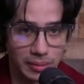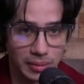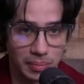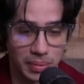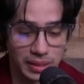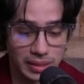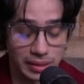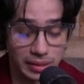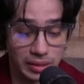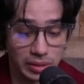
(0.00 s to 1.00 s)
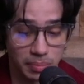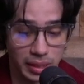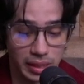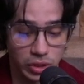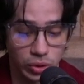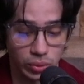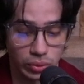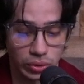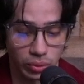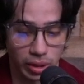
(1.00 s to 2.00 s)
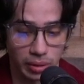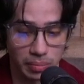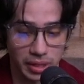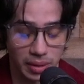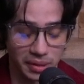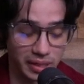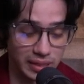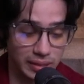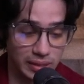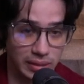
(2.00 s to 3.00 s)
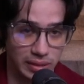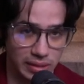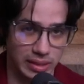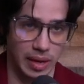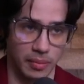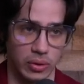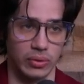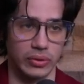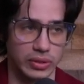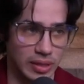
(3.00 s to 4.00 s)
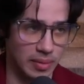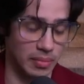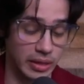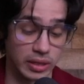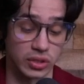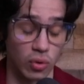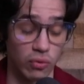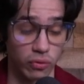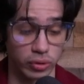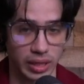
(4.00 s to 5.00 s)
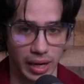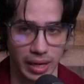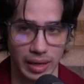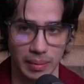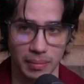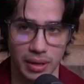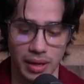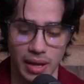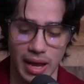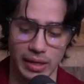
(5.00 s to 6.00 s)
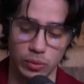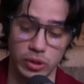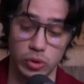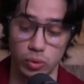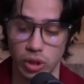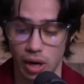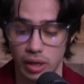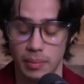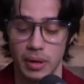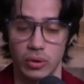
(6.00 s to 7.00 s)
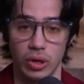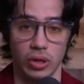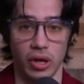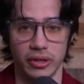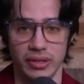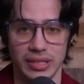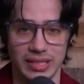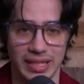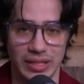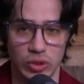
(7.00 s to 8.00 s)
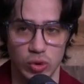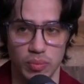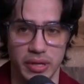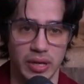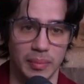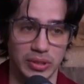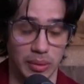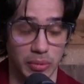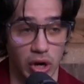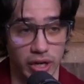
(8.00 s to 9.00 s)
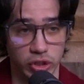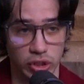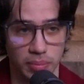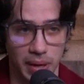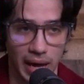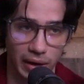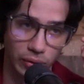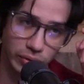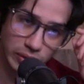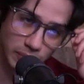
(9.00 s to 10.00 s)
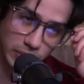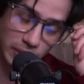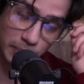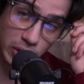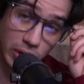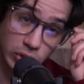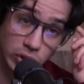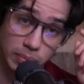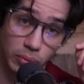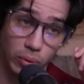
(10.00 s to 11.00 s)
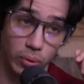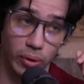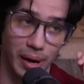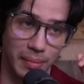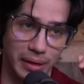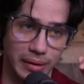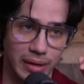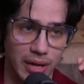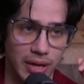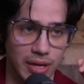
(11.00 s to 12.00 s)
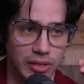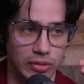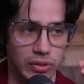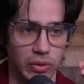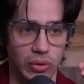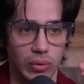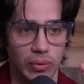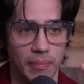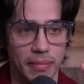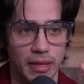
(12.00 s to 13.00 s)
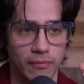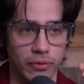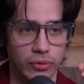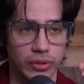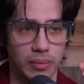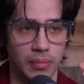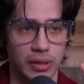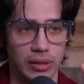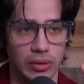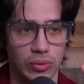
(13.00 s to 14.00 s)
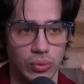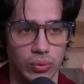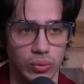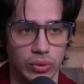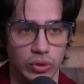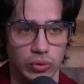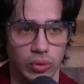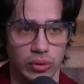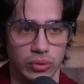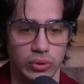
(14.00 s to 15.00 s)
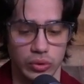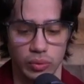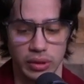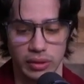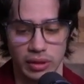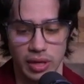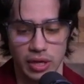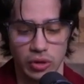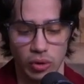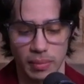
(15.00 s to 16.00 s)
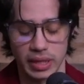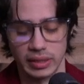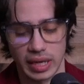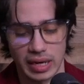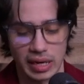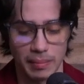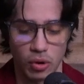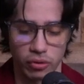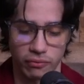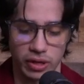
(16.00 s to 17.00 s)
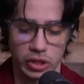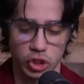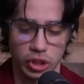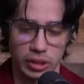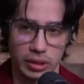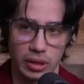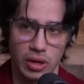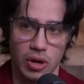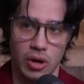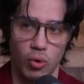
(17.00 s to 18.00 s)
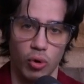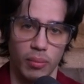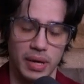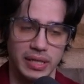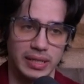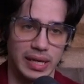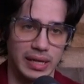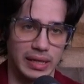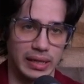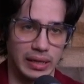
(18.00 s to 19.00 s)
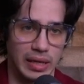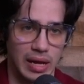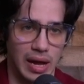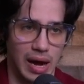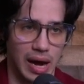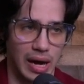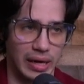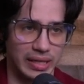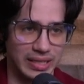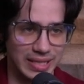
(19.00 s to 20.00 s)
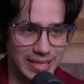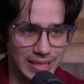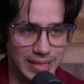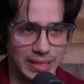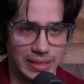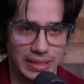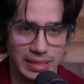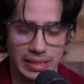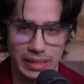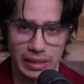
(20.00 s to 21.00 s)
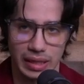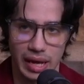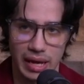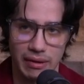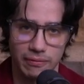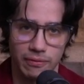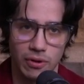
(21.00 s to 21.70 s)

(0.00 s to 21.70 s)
basically these big issues around becoming addicted to these chemicals, because over time, as we do talk about, a lot of these things do become subconscious patterns of subconscious programming. So if you're somebody who struggles with, maintaining motivation or maintaining consistency in life,